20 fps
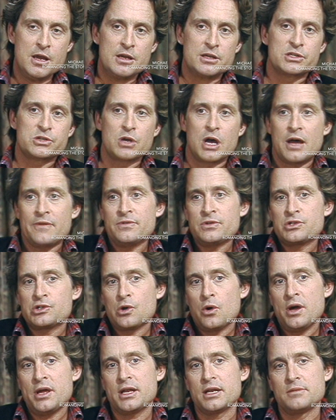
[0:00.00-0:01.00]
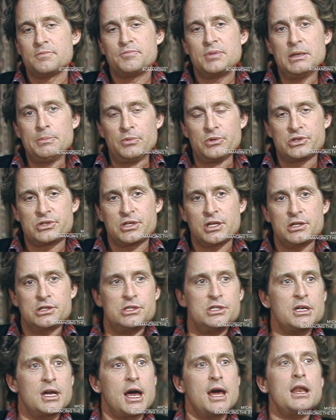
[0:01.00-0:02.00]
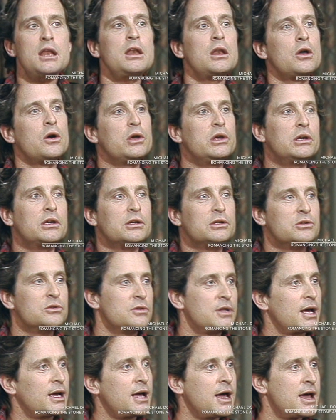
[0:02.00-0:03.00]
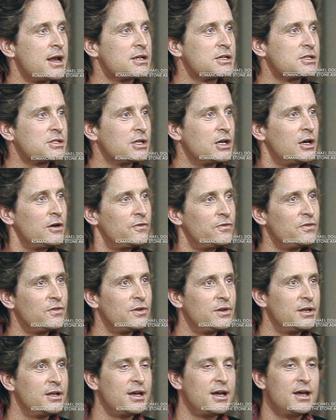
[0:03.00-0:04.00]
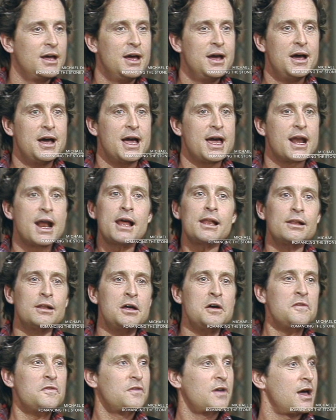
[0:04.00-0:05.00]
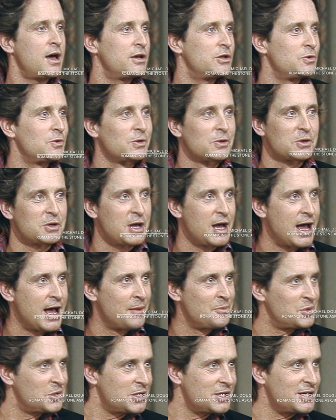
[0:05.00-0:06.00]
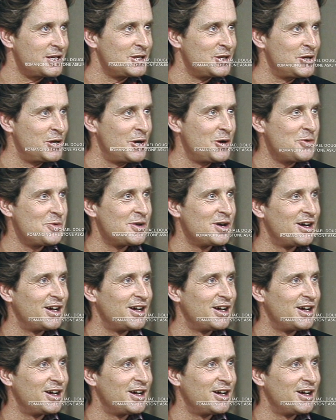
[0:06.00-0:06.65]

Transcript: So I've enjoyed it, and people said, gee, I didn't know you could do that kind of stuff, and I love kind of doing a little comedy, you know.